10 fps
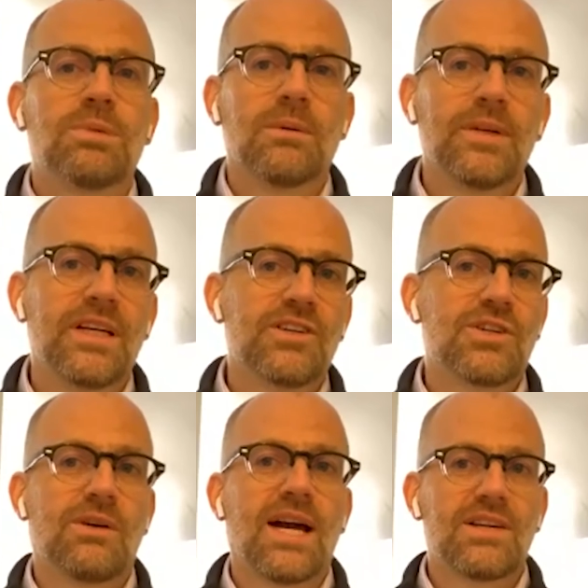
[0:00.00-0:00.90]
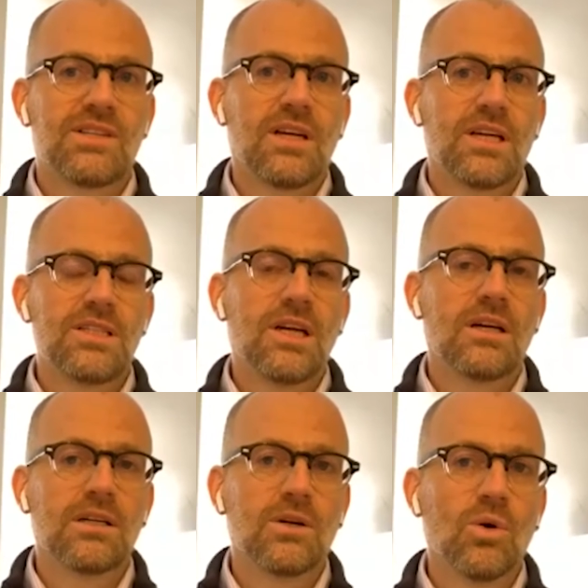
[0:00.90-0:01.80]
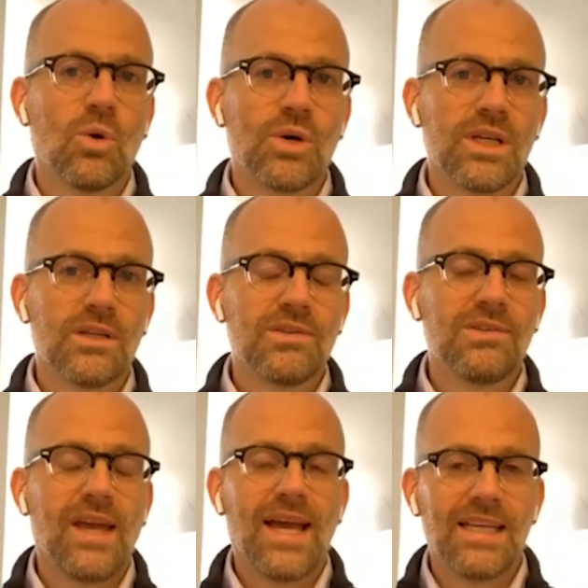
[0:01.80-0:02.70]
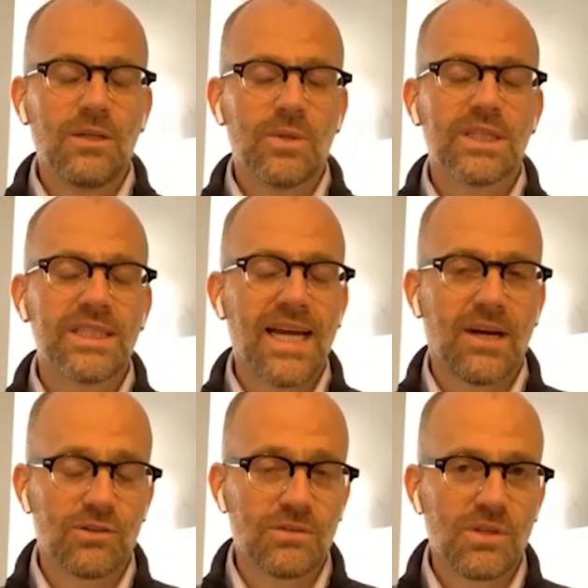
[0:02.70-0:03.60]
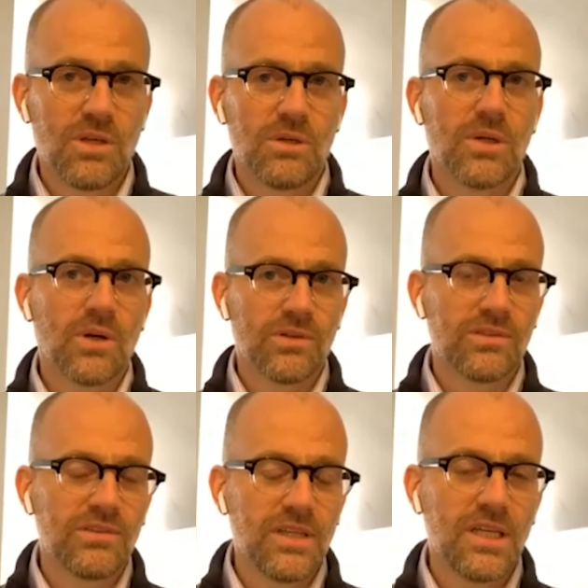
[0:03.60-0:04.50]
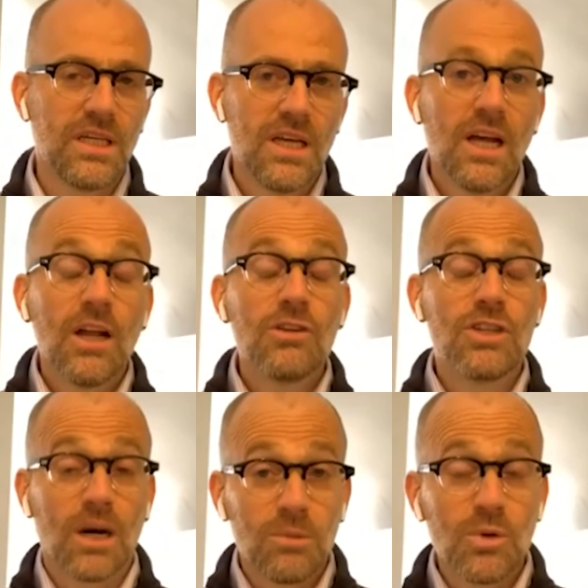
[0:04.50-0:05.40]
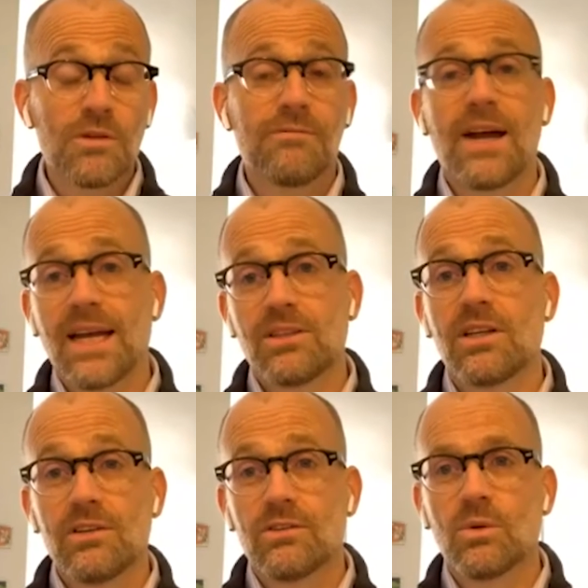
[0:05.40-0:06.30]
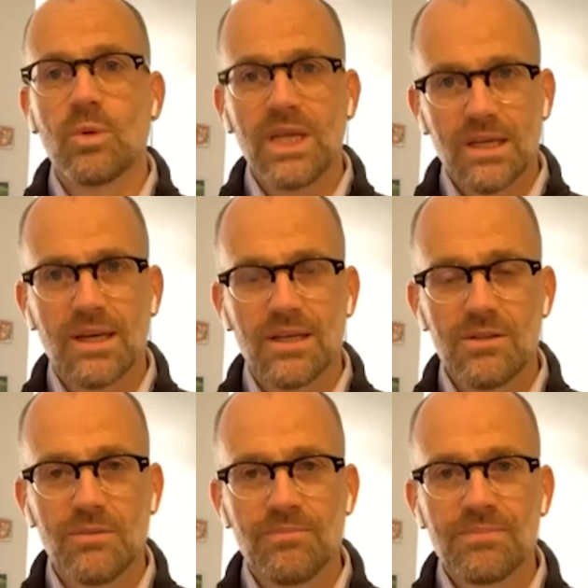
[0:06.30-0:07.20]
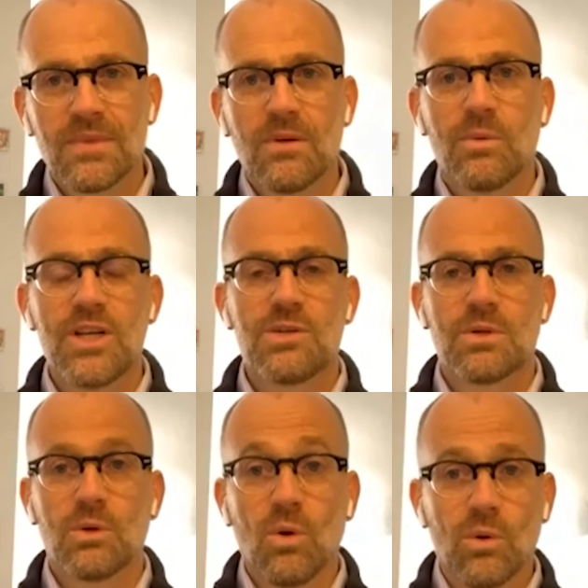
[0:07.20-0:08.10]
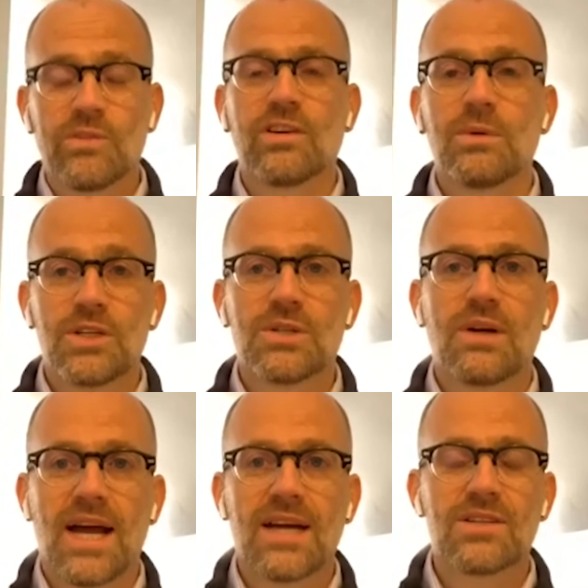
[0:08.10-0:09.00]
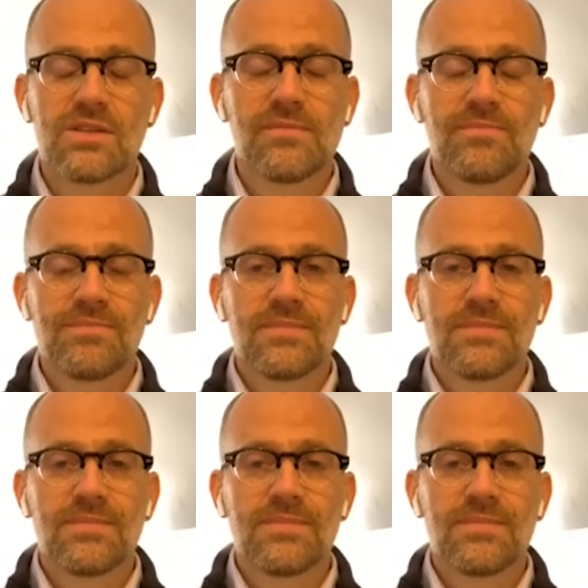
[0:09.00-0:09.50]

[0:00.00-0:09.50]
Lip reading: would probably attract a younger audience anyway, out of curiosity. Double the fact that it's The Weeknd, which would also attract